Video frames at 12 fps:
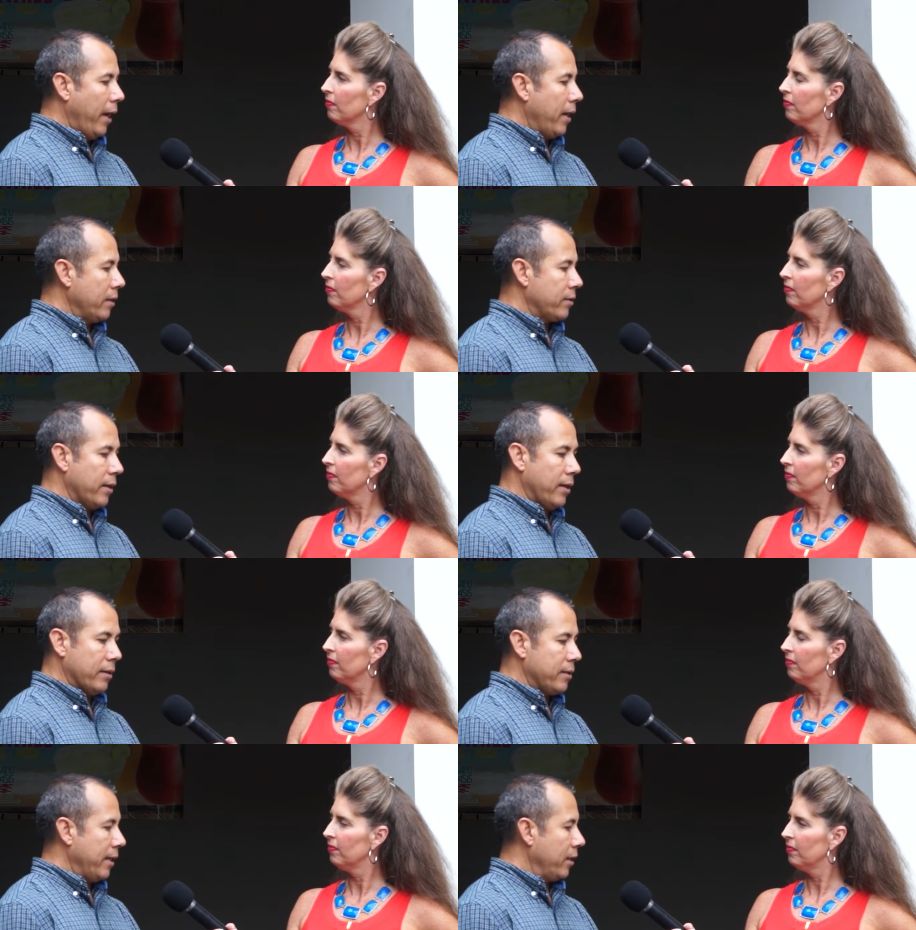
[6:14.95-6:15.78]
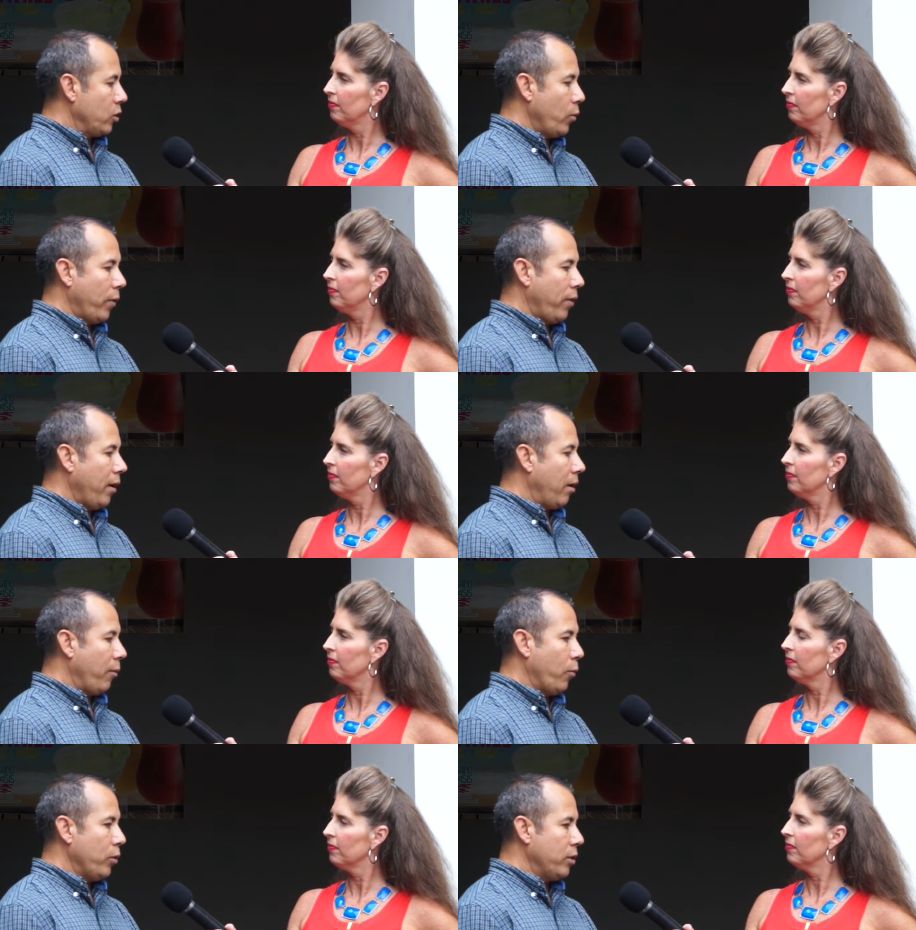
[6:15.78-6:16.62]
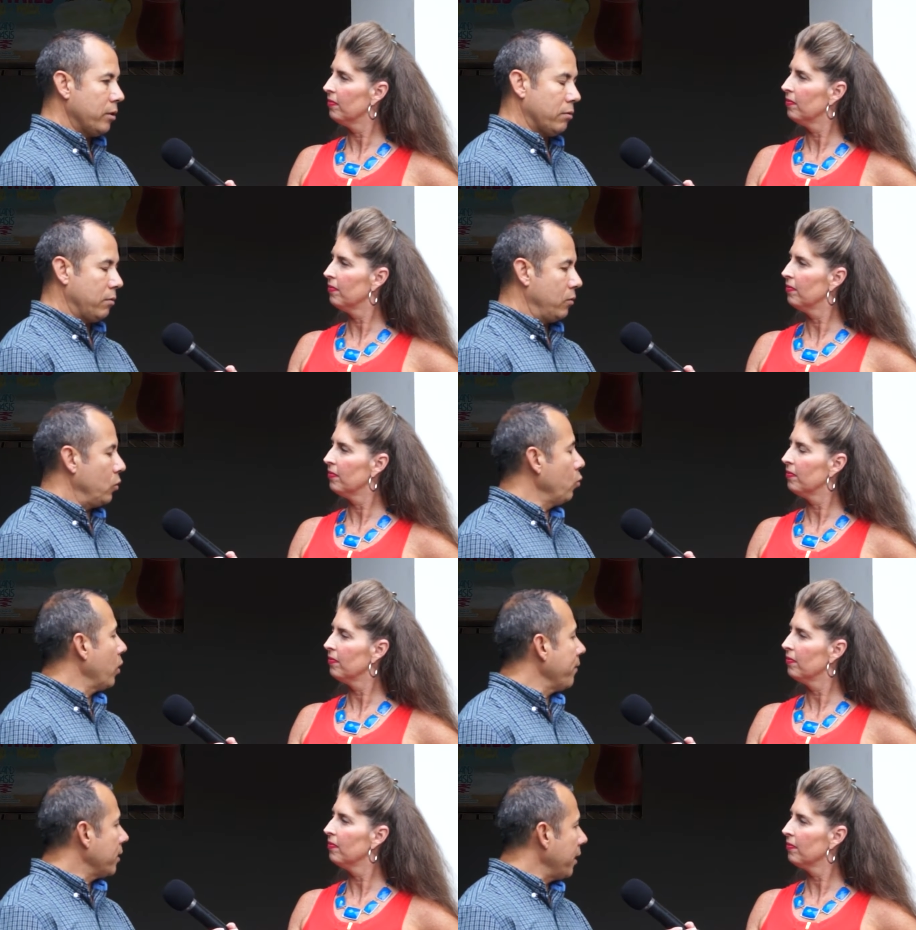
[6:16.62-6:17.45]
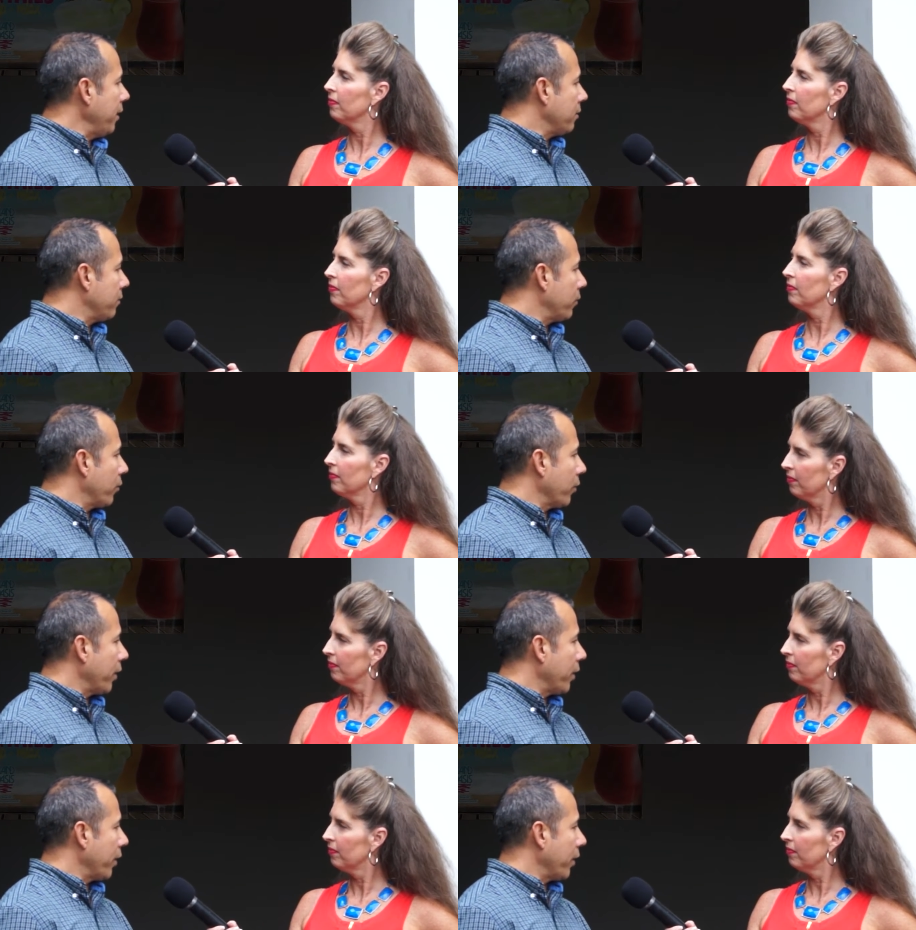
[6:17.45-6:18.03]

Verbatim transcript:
Speaker 1: and I, and I, and I tell one thing, I mean, we just do whatever it takes for